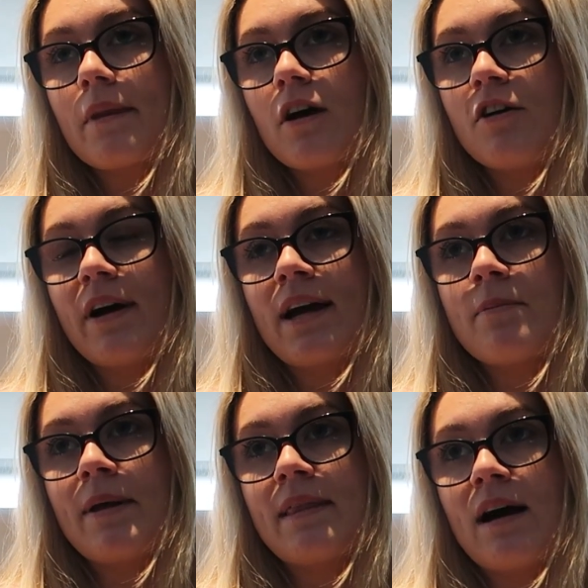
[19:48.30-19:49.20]

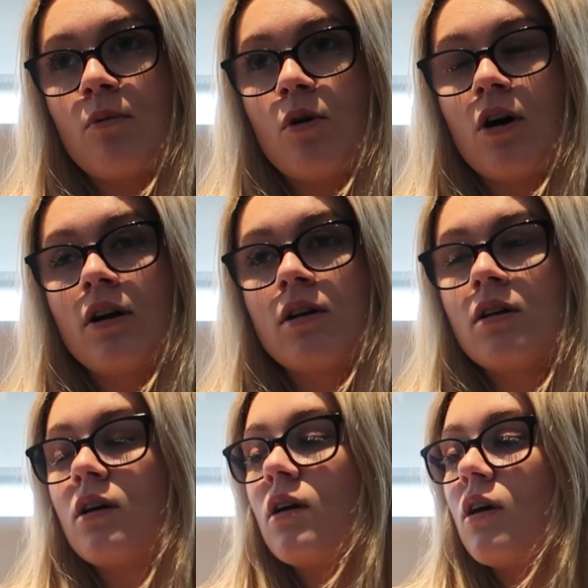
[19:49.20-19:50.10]
recommend that one.
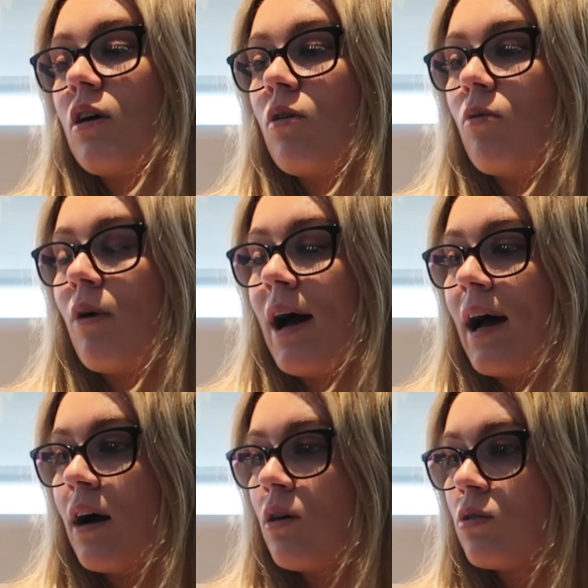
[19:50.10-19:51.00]
What
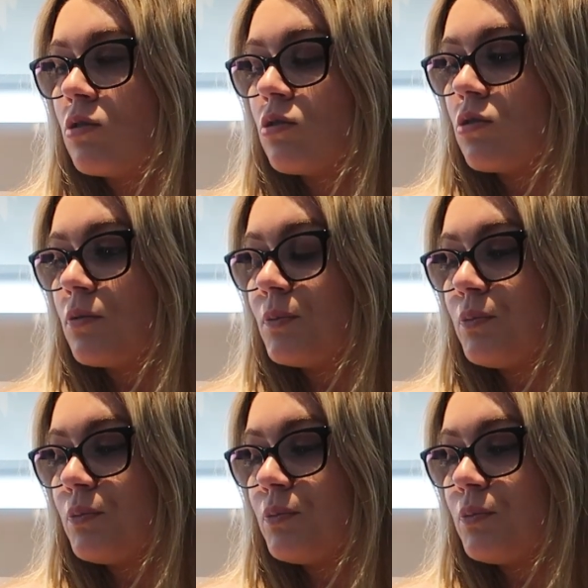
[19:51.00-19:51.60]
else?